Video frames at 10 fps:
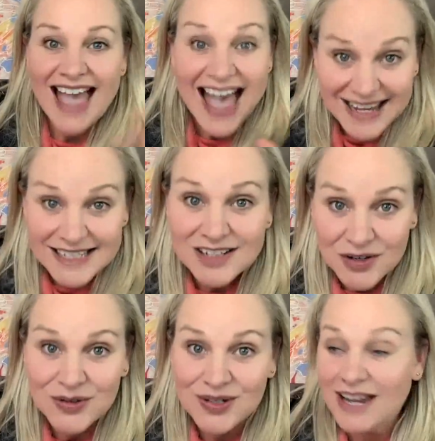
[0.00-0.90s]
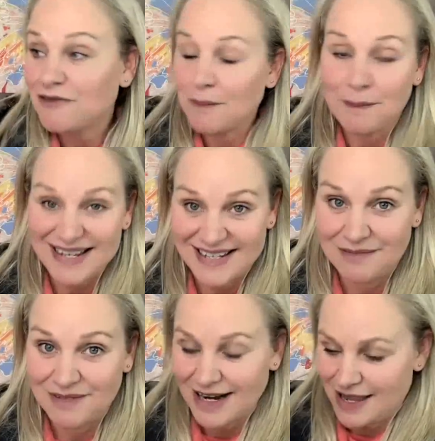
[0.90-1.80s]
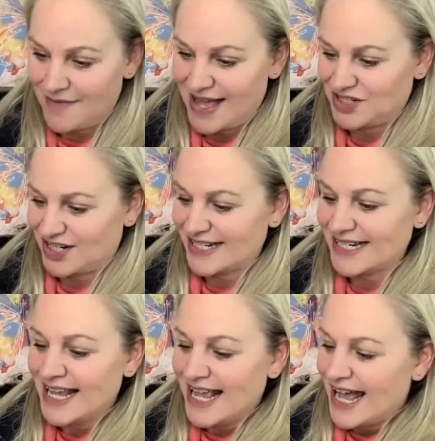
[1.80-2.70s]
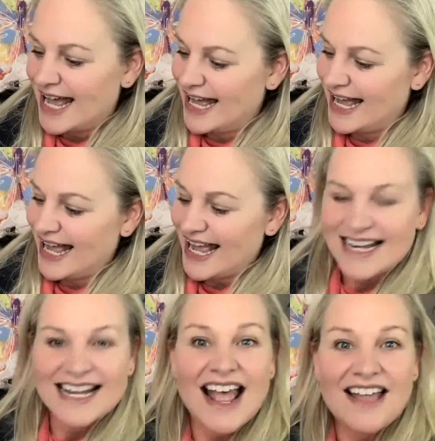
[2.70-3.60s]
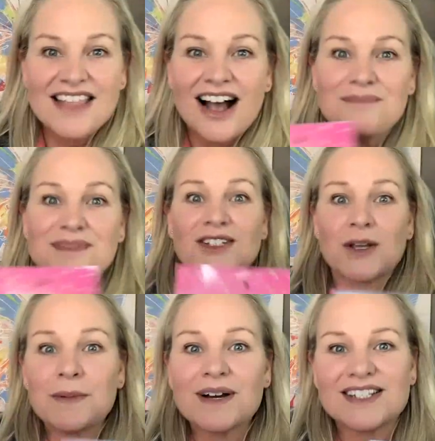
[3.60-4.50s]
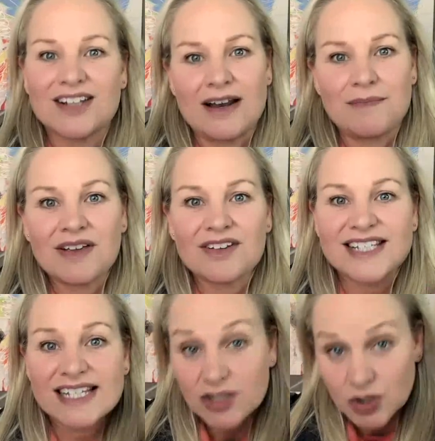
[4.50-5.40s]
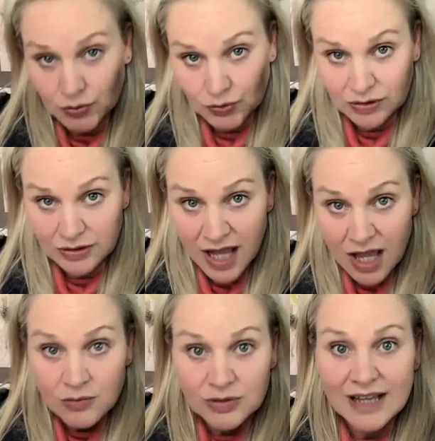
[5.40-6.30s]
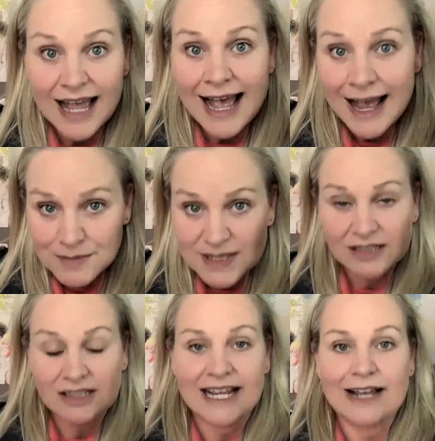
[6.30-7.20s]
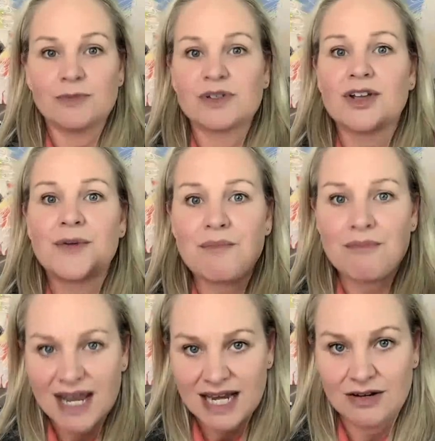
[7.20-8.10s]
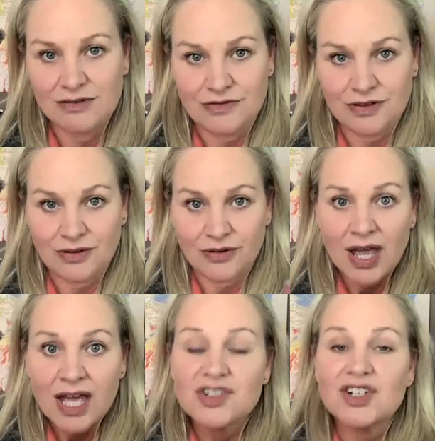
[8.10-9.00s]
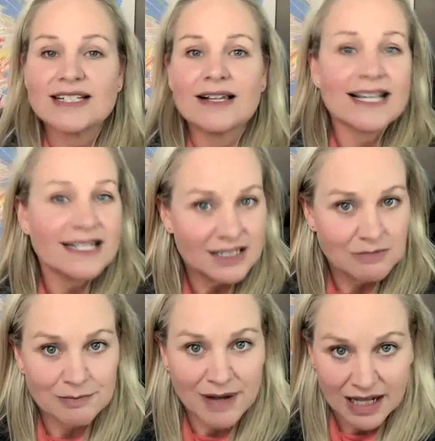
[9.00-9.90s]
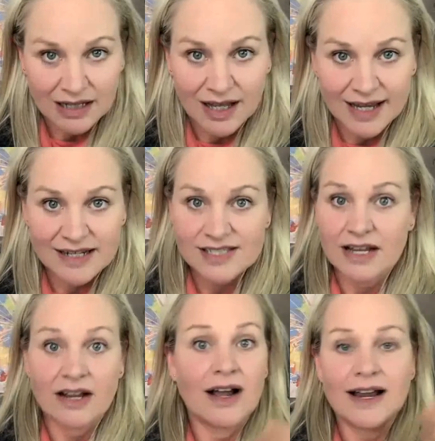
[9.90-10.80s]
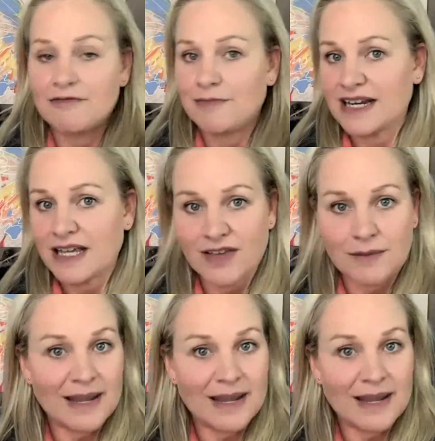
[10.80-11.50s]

as good if not better than what i imagined uh, and I'm super excited because this tool will absolutely help so many of you, just like it does with my clients. that I've been giving